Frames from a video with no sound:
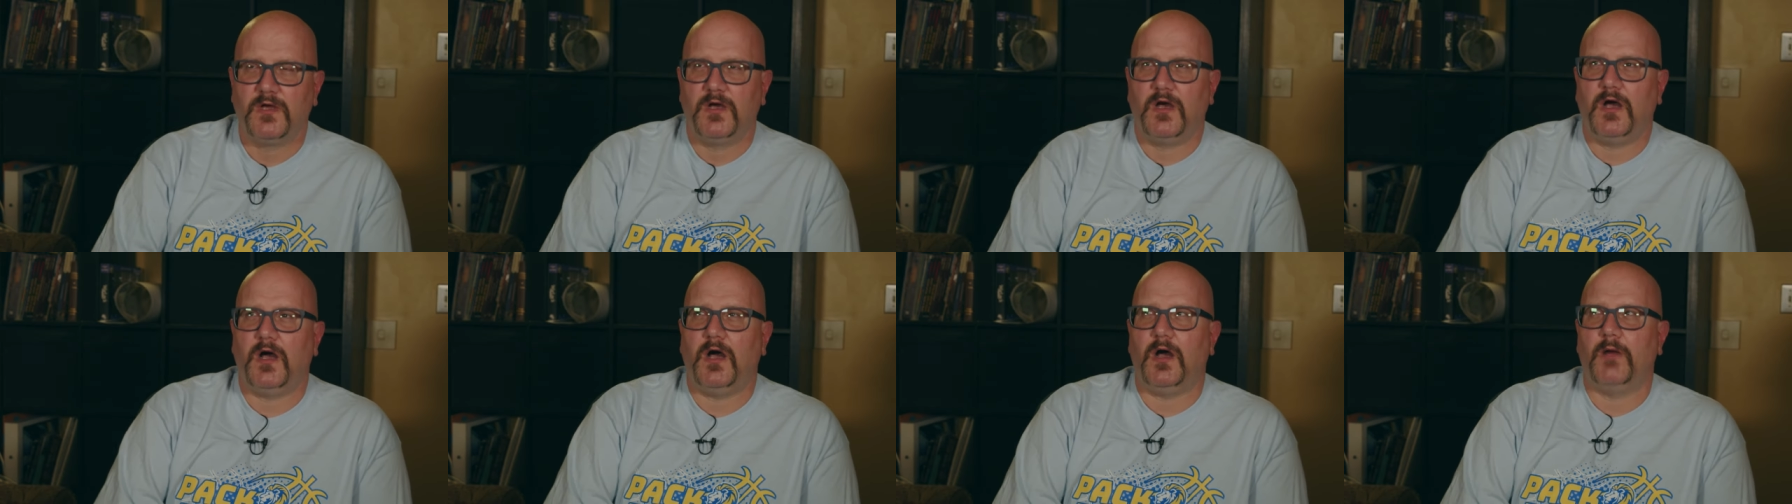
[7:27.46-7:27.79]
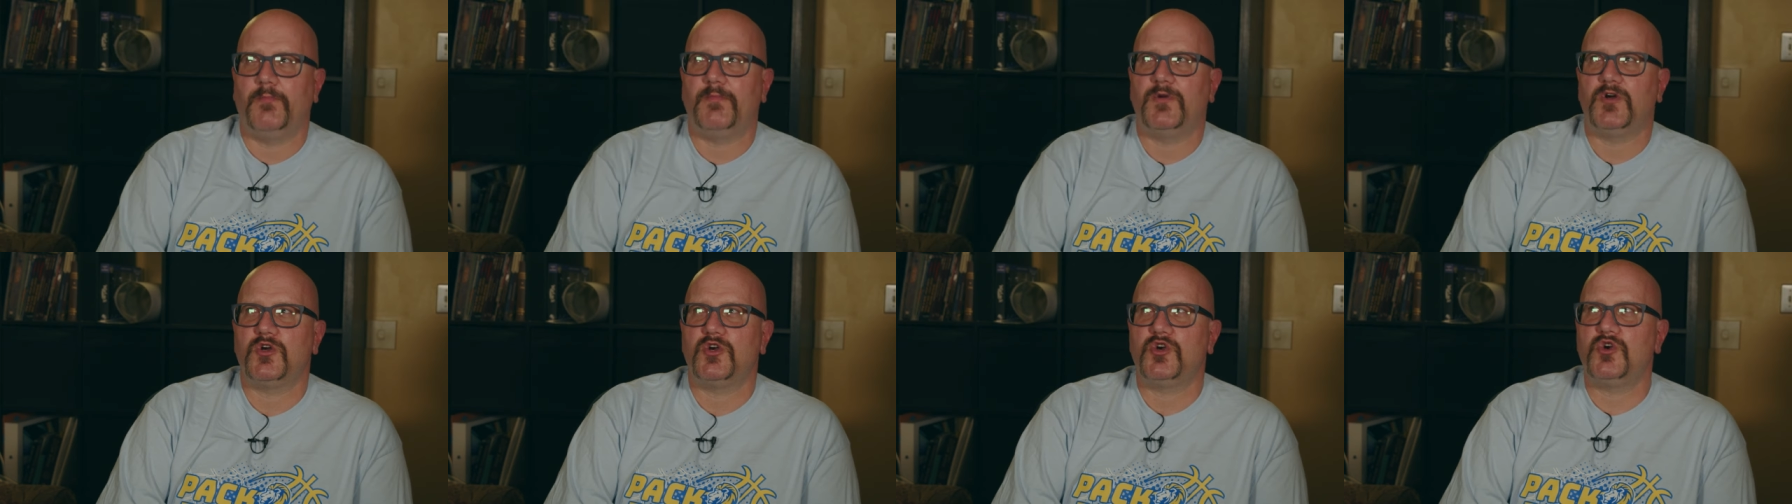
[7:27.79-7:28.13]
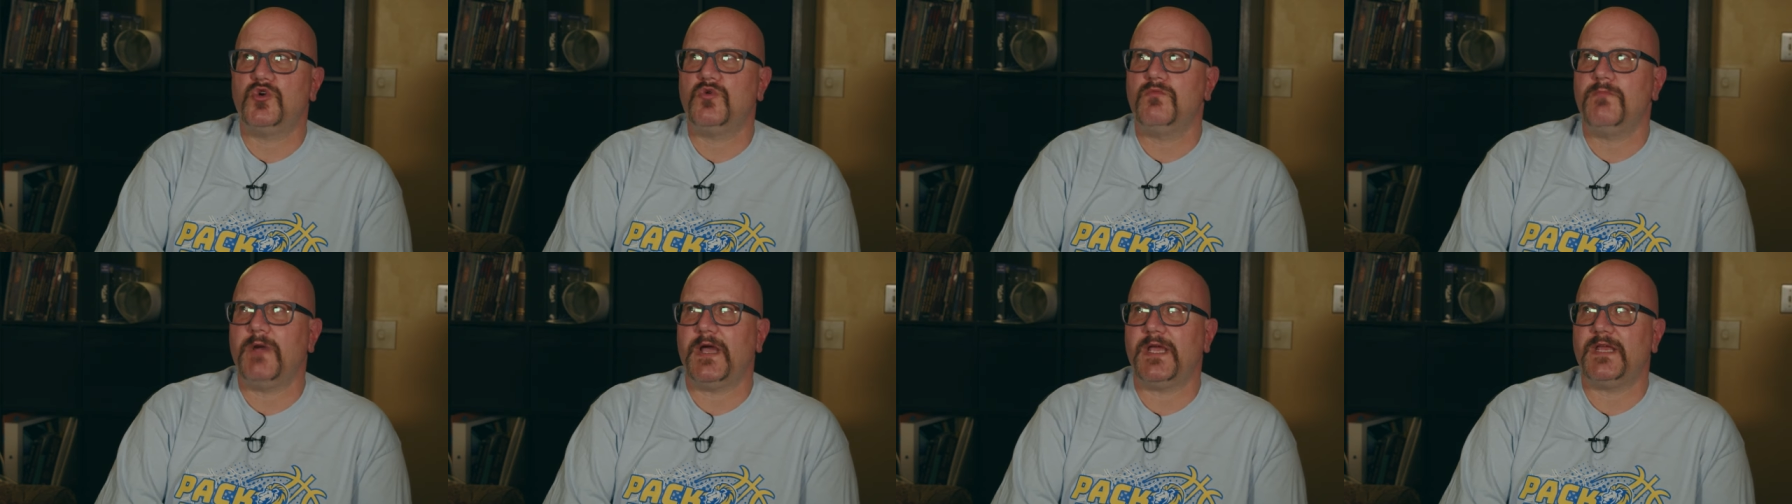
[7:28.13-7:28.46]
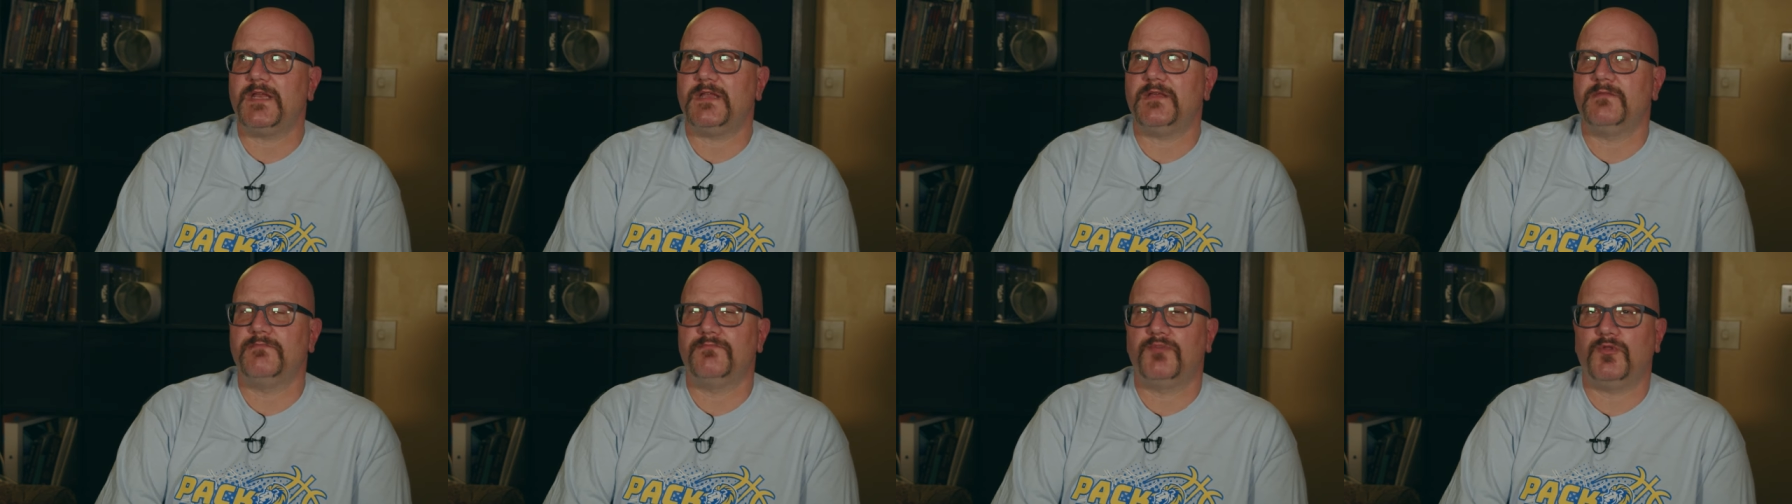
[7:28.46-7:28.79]
Um, who
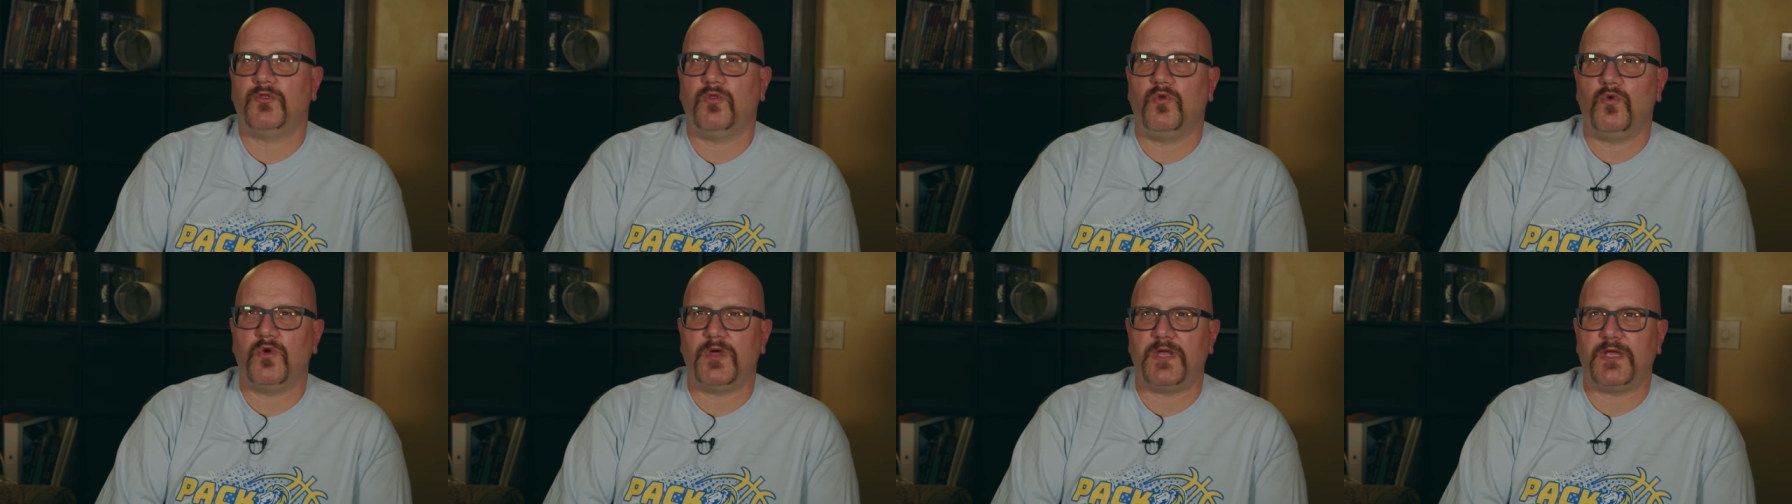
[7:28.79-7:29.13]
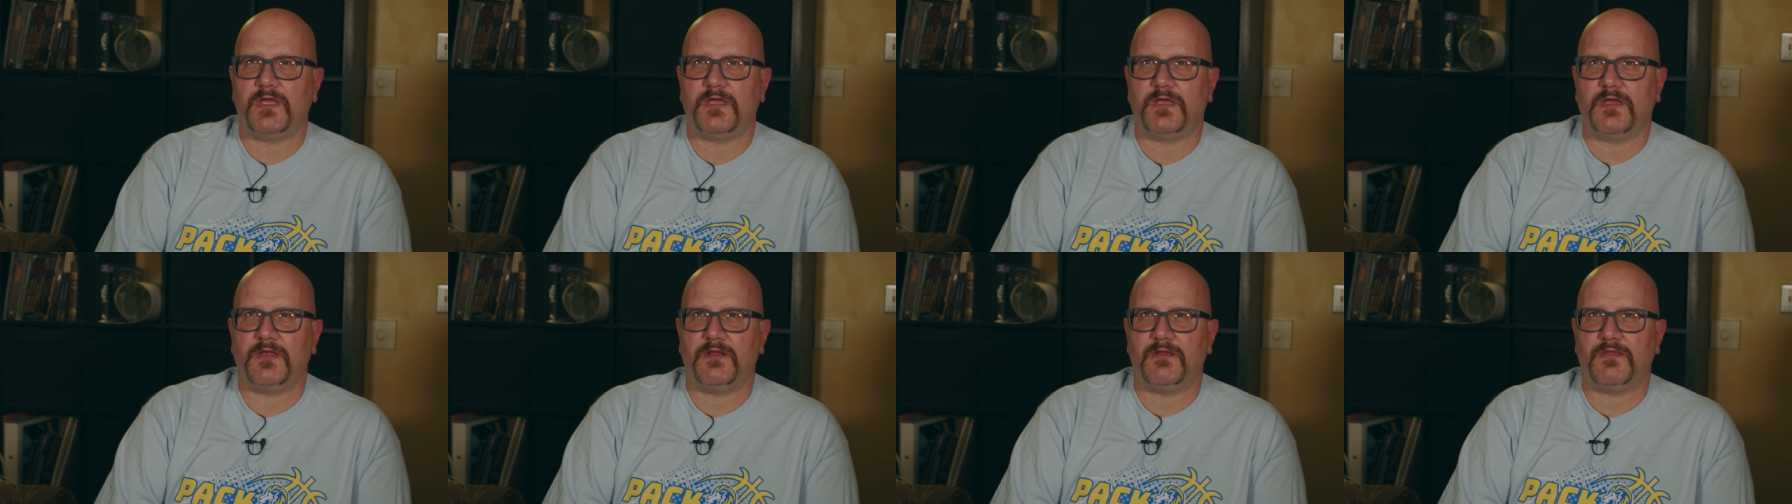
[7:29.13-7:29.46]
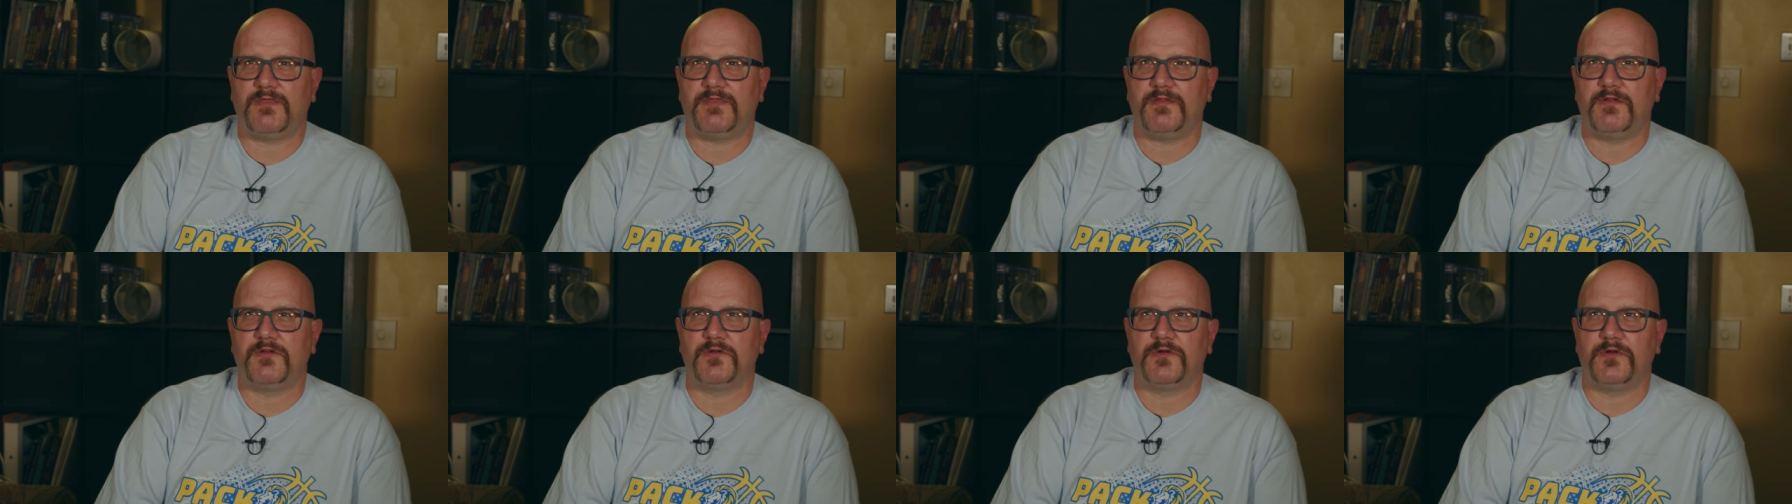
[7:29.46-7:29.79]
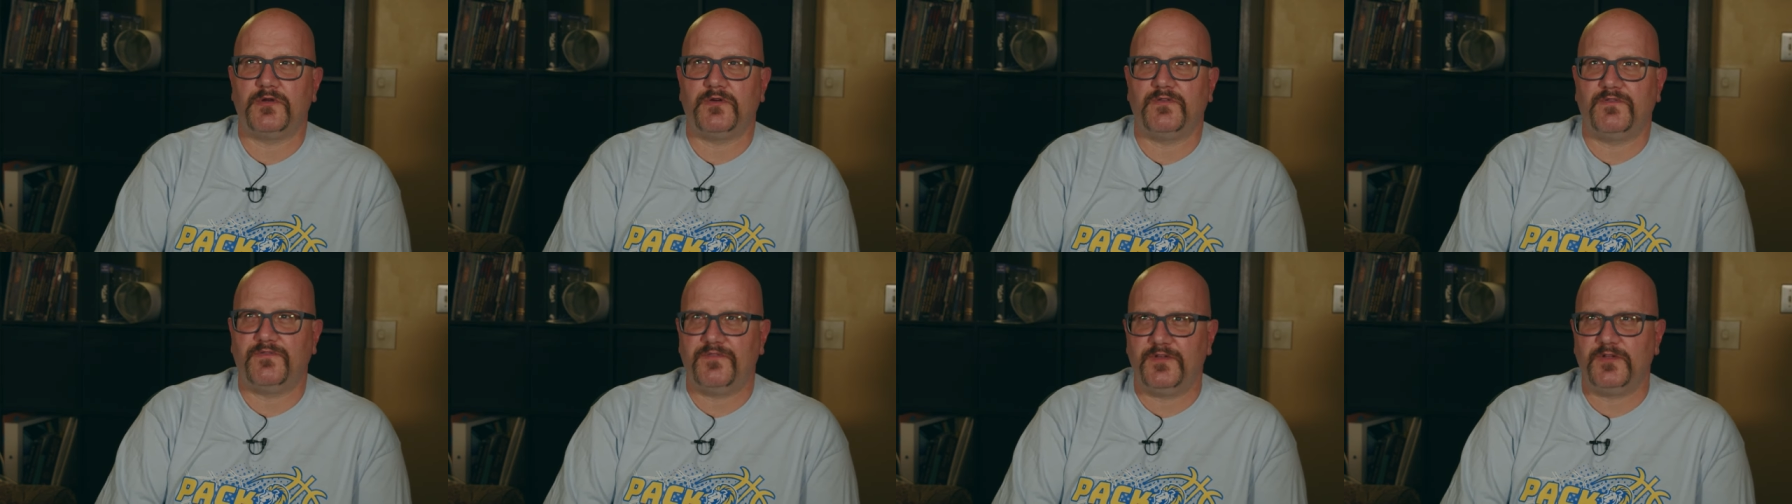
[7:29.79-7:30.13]
might employ an
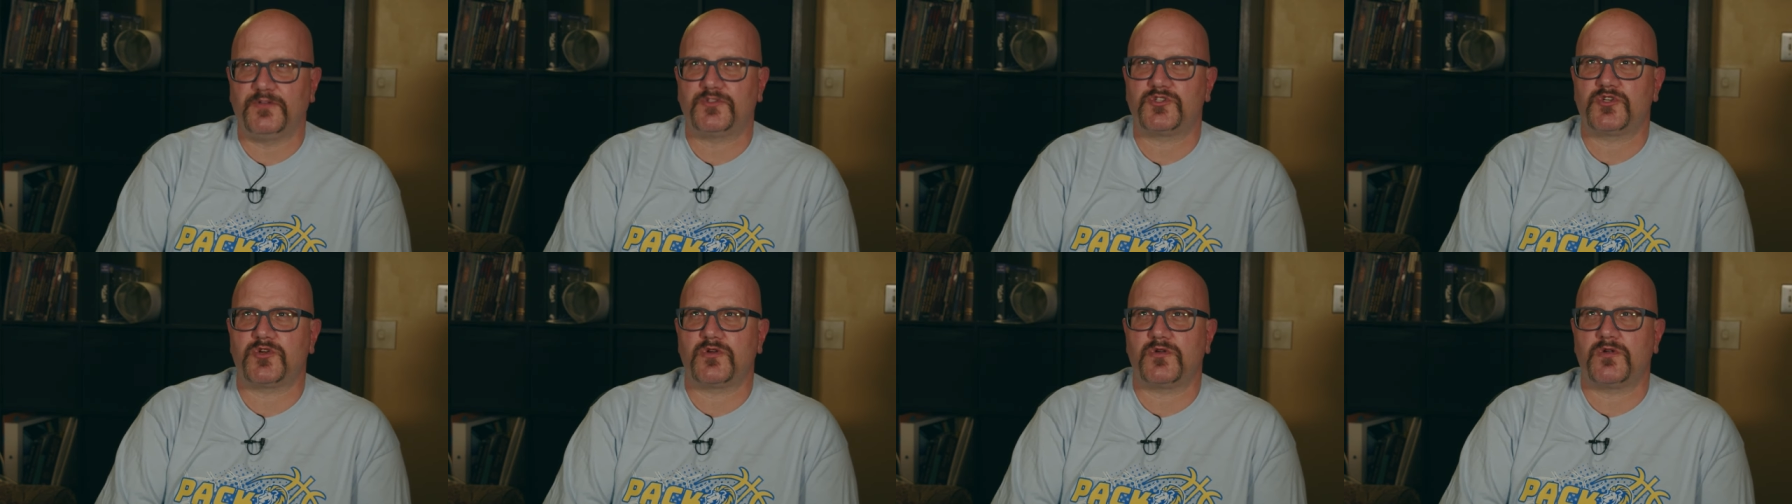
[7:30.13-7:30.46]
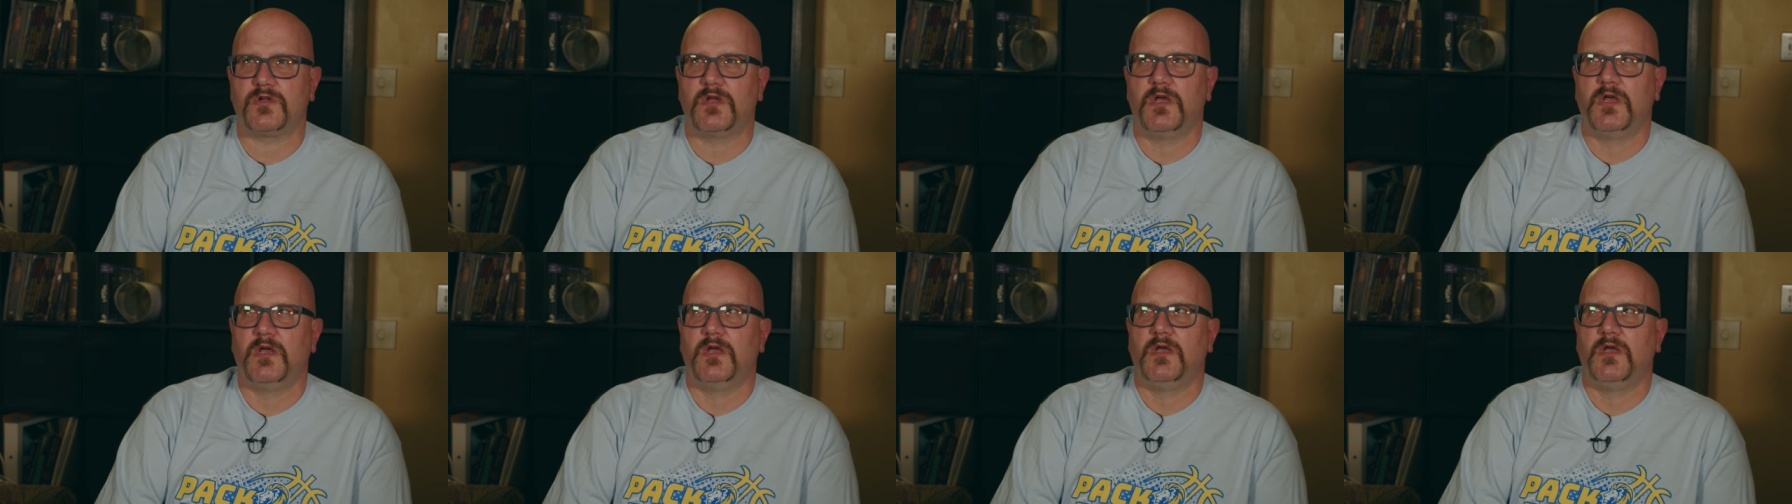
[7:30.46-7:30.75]
ethereal filcher?